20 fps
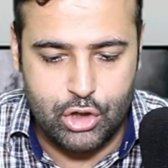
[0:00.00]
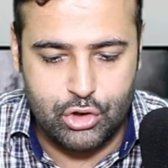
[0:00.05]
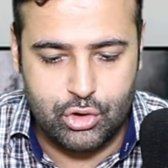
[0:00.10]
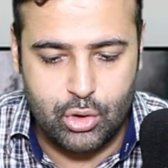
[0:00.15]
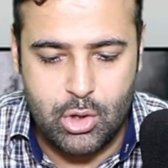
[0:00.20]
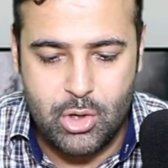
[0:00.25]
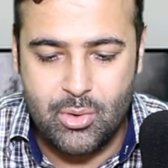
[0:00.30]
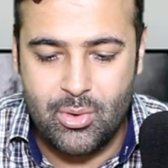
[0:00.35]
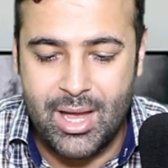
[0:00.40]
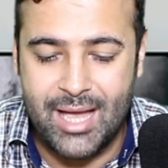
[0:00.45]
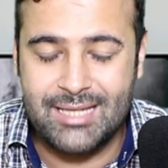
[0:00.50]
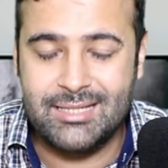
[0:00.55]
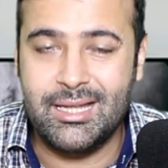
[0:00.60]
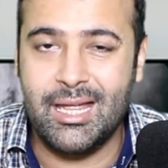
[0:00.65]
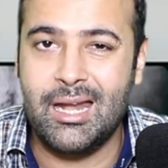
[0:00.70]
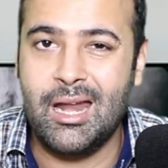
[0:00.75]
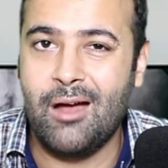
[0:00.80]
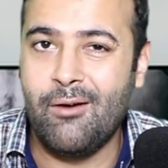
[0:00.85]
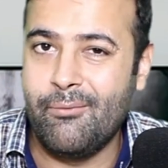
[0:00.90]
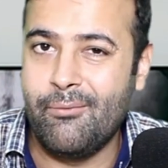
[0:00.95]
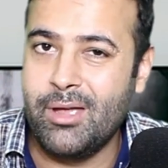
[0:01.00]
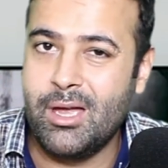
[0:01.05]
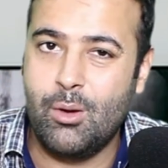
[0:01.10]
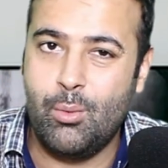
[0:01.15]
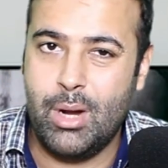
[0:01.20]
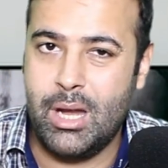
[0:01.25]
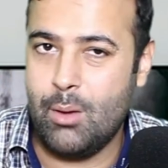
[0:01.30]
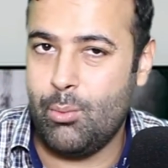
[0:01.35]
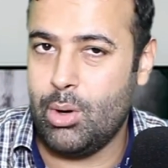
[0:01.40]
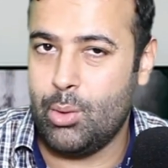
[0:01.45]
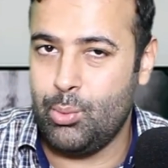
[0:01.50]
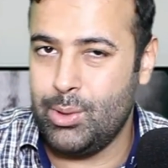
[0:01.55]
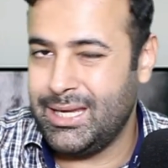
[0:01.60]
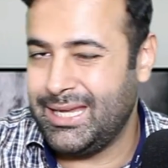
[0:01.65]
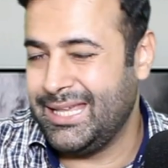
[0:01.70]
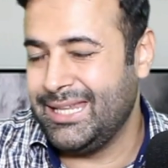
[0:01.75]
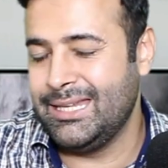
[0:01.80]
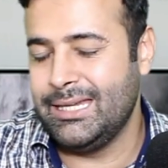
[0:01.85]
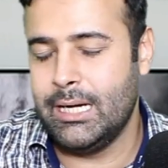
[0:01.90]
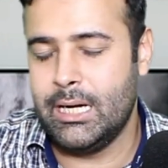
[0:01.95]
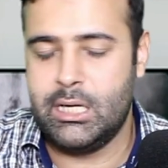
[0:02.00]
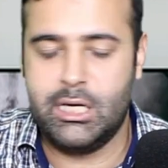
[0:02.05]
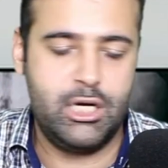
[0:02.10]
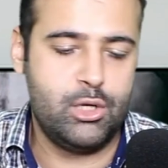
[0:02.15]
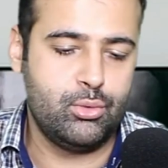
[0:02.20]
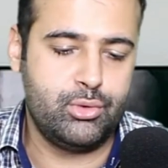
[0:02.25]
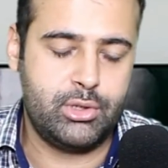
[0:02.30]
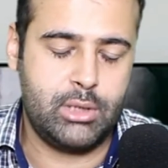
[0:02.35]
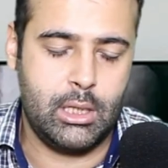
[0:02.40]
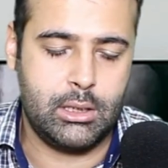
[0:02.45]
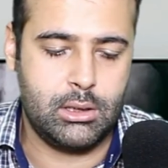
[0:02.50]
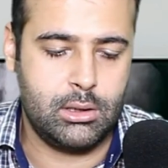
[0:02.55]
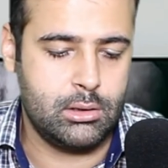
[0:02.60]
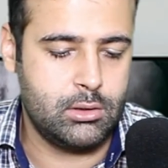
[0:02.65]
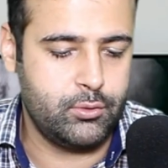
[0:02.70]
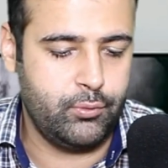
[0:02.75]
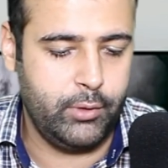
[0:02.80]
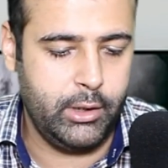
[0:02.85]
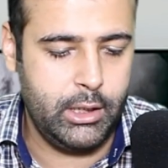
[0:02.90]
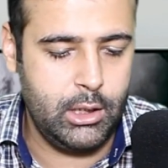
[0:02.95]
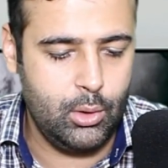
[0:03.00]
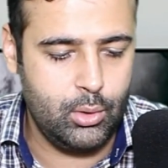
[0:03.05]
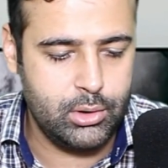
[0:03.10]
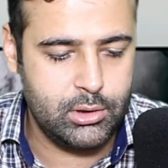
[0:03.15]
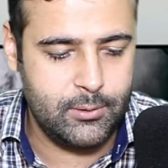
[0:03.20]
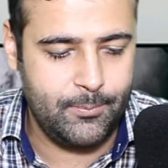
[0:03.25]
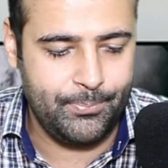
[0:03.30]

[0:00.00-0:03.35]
so you guys can aware whenever we create new sections videos